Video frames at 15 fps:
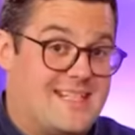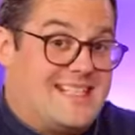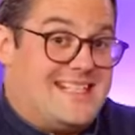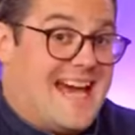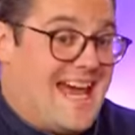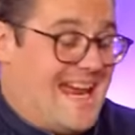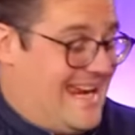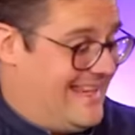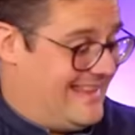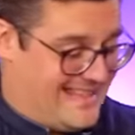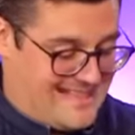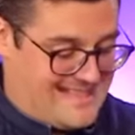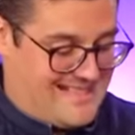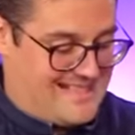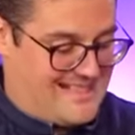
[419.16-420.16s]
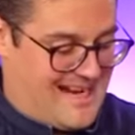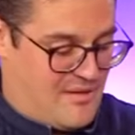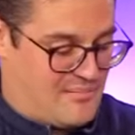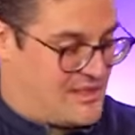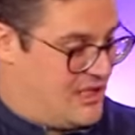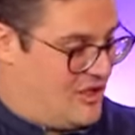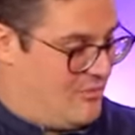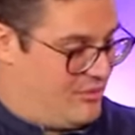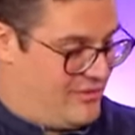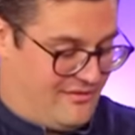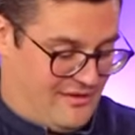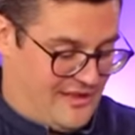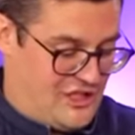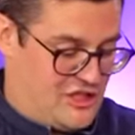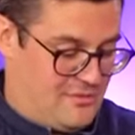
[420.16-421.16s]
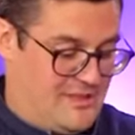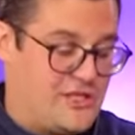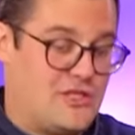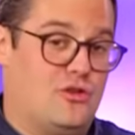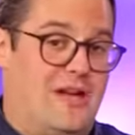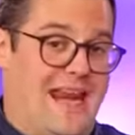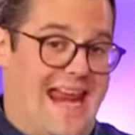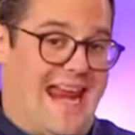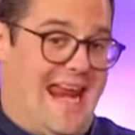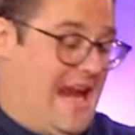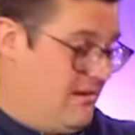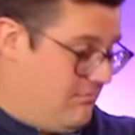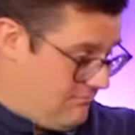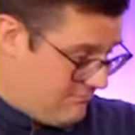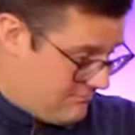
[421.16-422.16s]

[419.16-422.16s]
Today, this is an absolute privilege to be stood here,